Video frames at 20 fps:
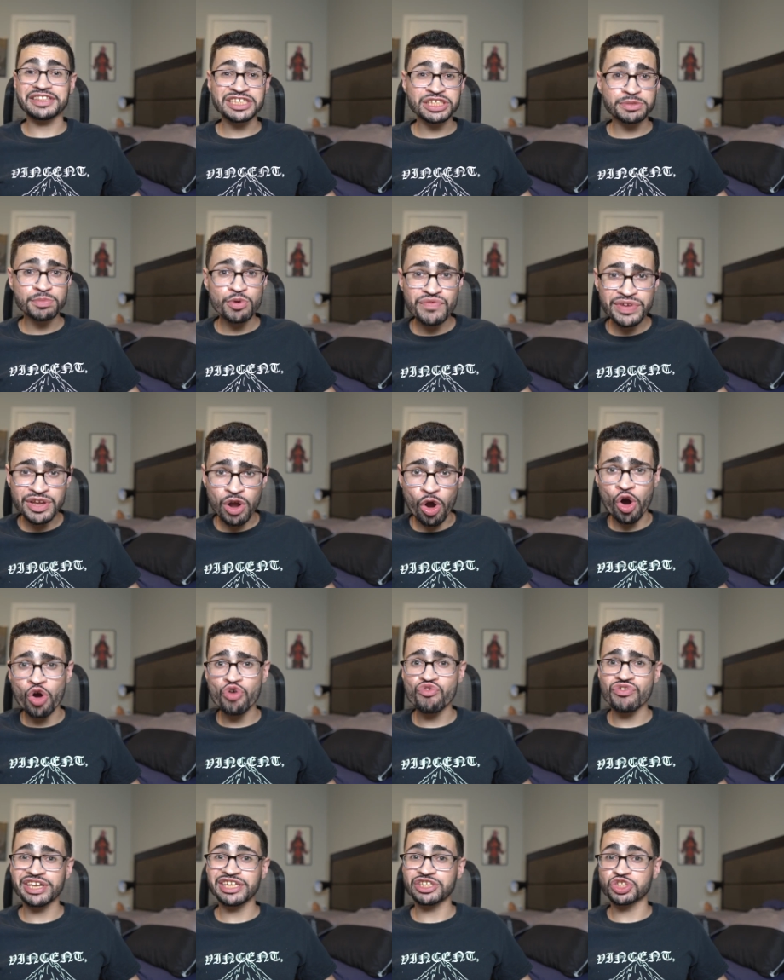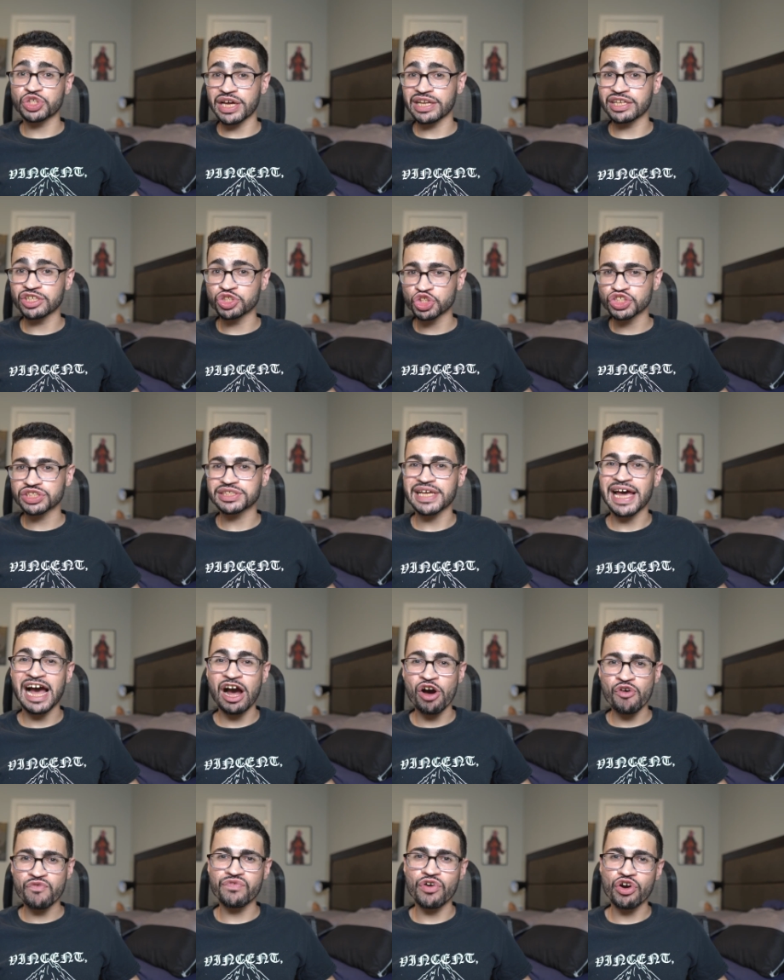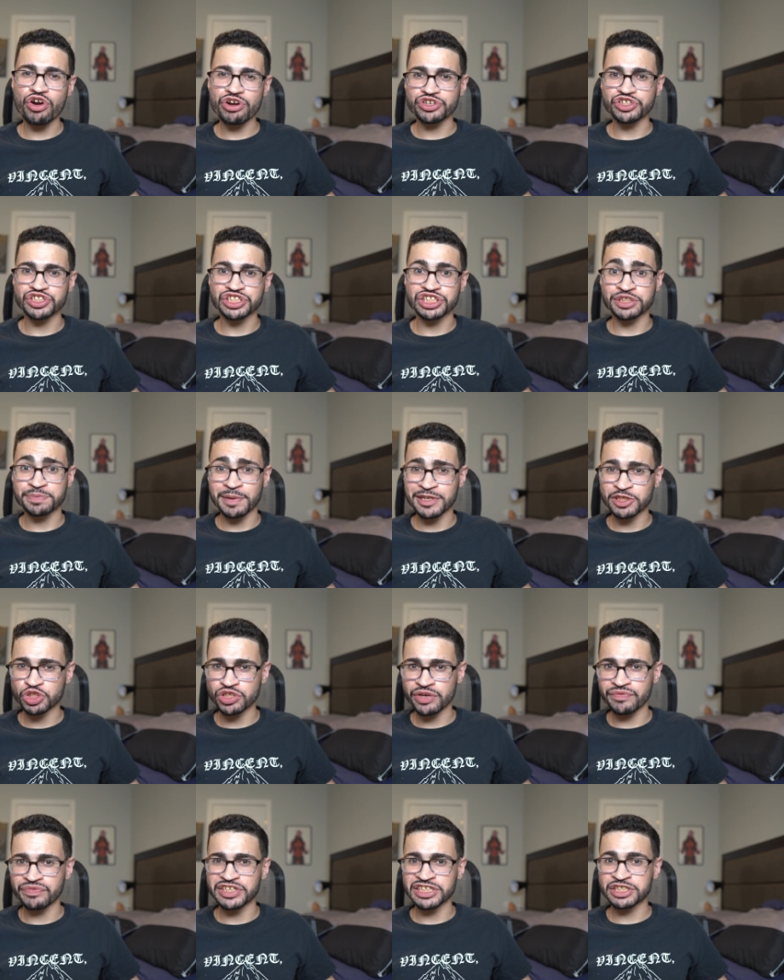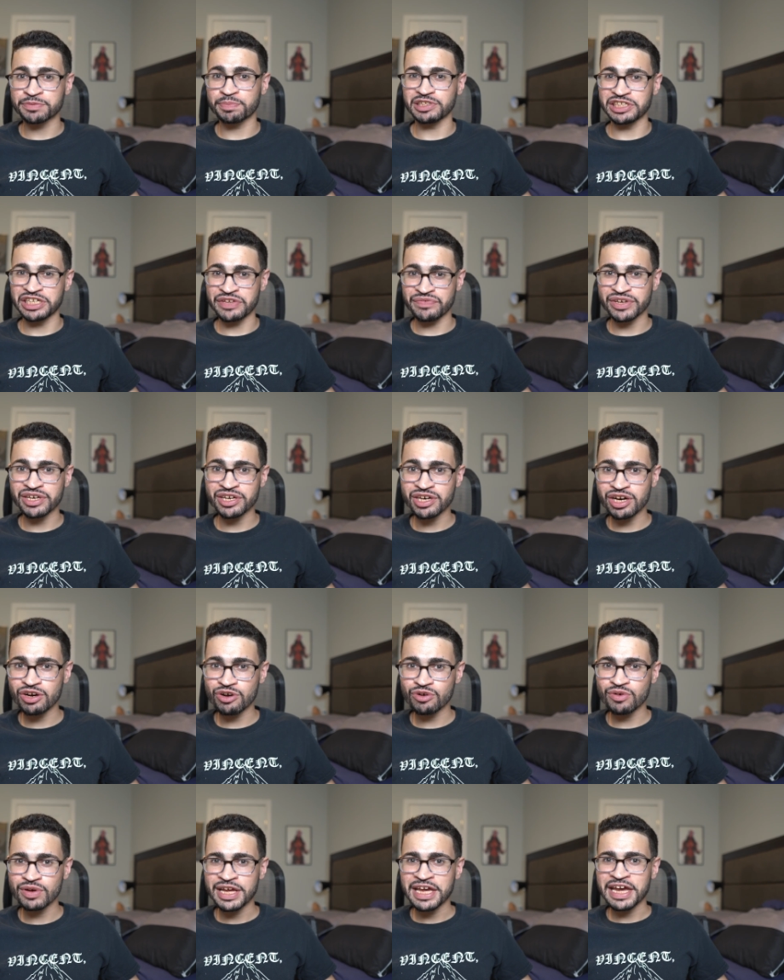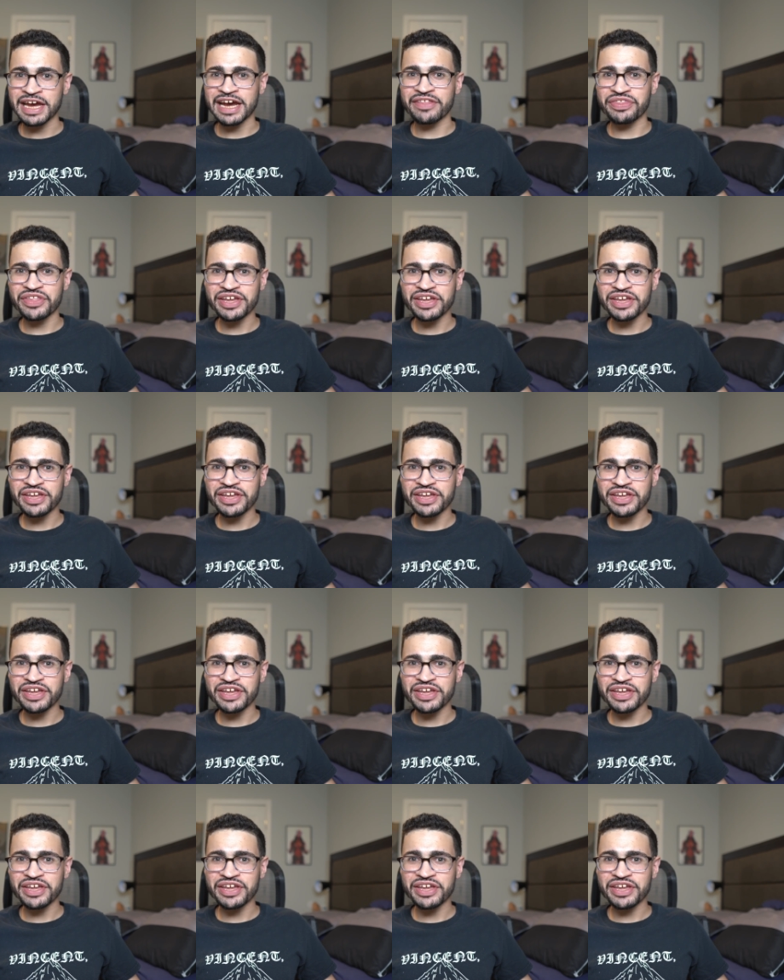this movie already challenges how far your suspension of disbelief can go, and